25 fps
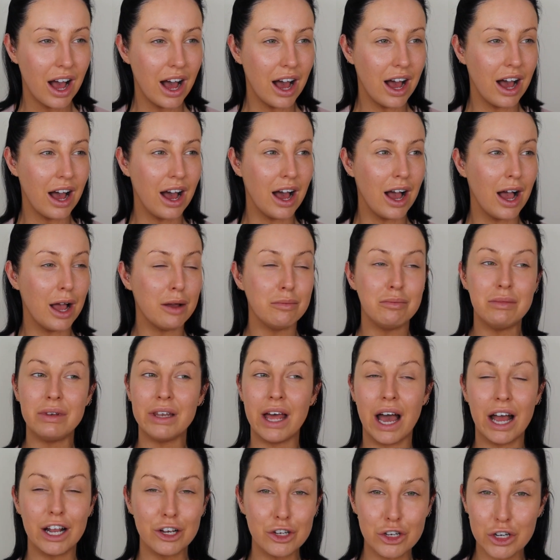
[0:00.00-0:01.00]
I'm
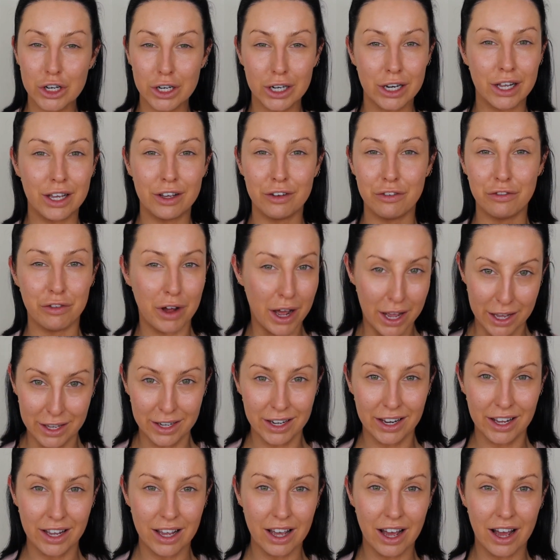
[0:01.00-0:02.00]
naturally
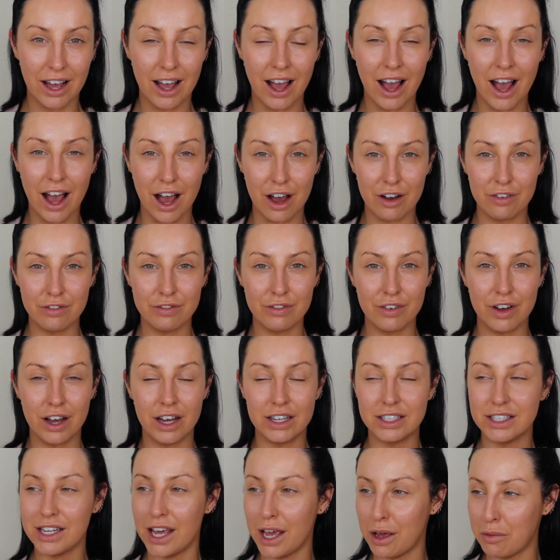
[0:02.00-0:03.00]
fiery. I have
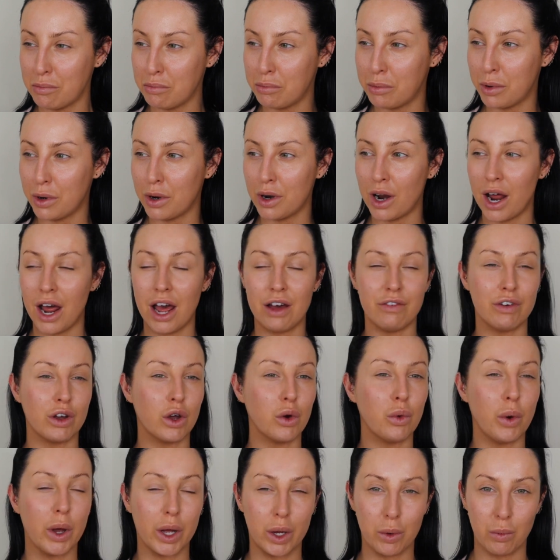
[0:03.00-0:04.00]
a temper. I have a
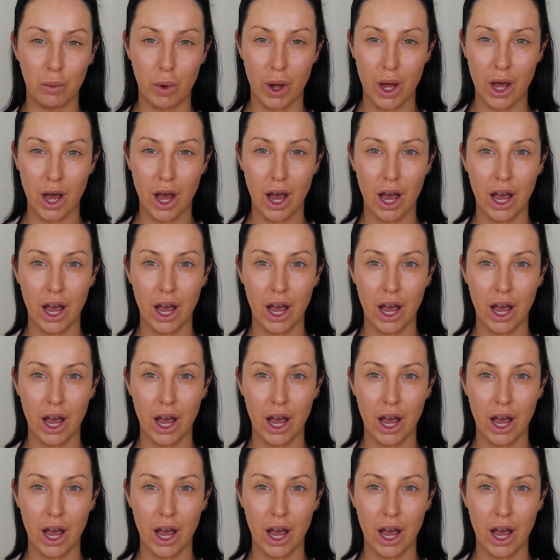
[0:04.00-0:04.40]
quick wit.